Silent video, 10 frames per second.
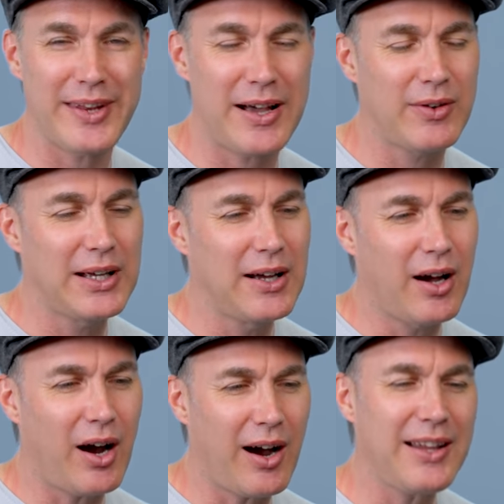Now,
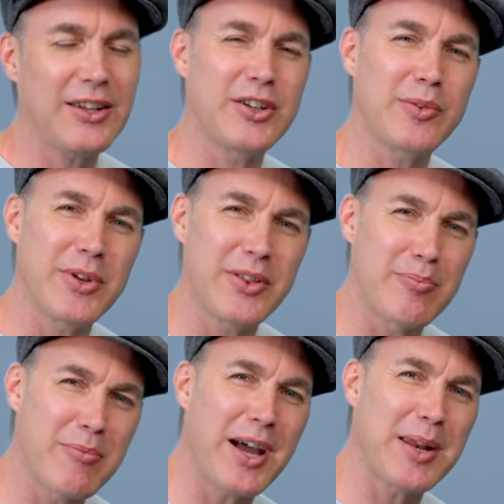I learned it with the
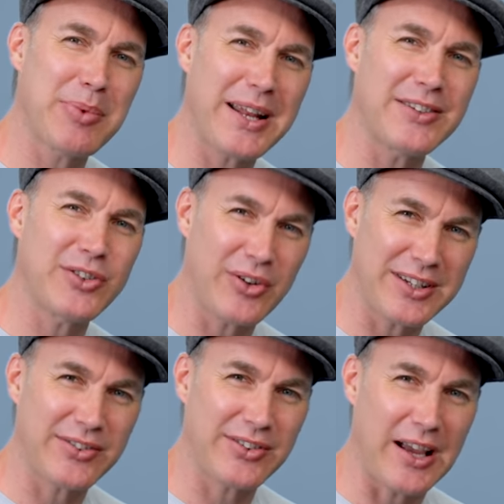minor
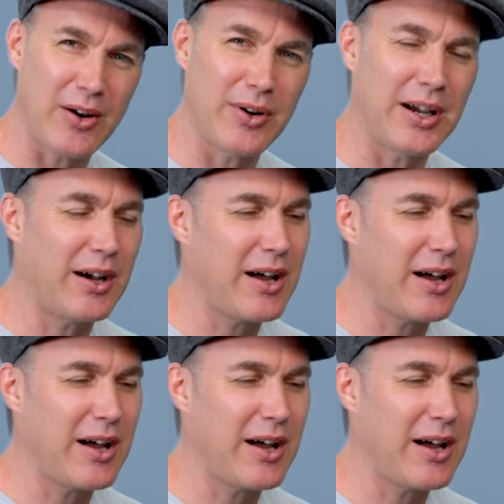pentatonic scale.